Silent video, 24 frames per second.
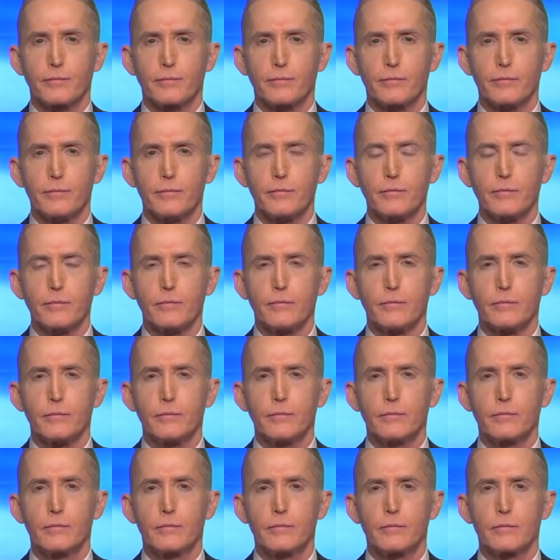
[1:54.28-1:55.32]

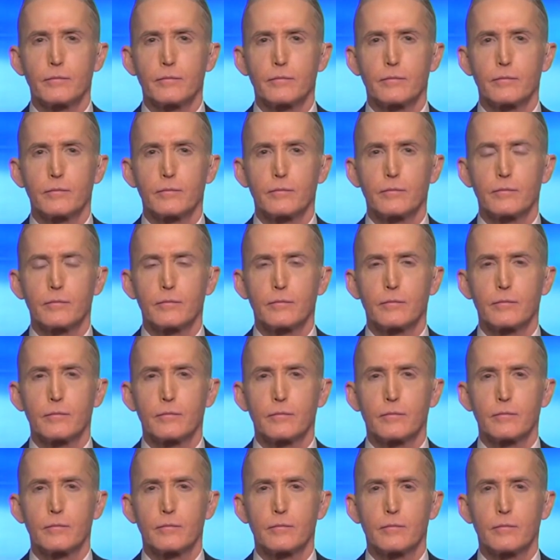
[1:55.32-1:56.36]

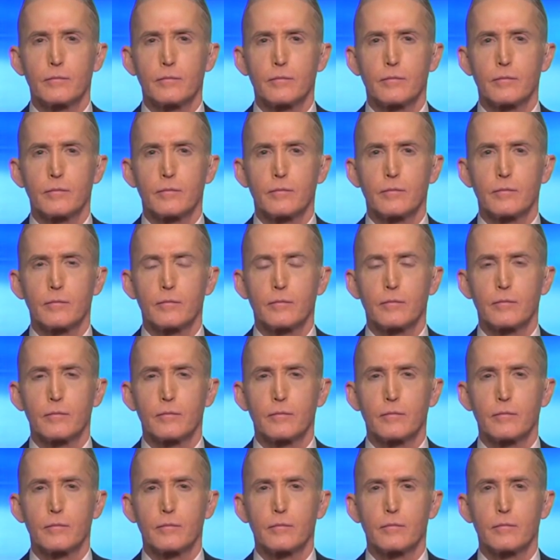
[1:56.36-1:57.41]

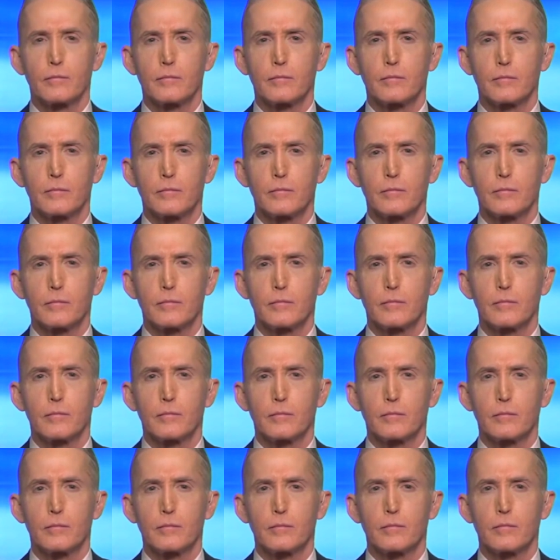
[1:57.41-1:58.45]

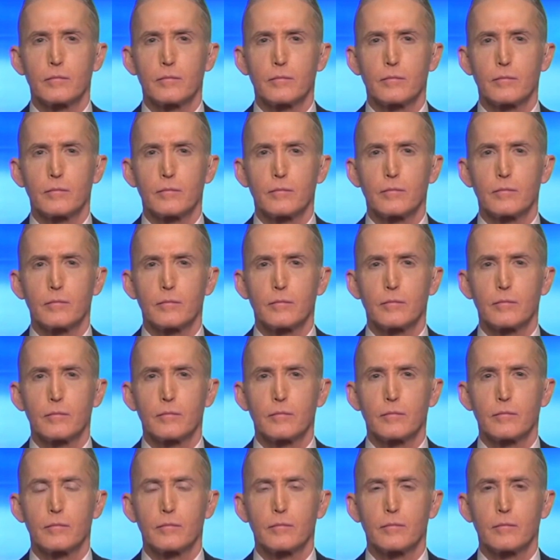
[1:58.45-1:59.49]

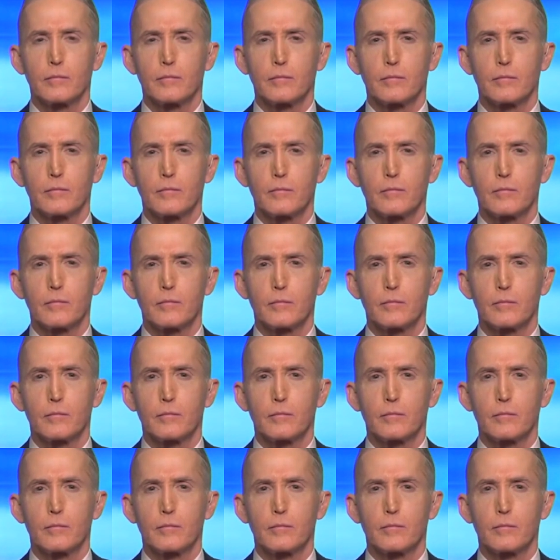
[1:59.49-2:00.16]
(silent)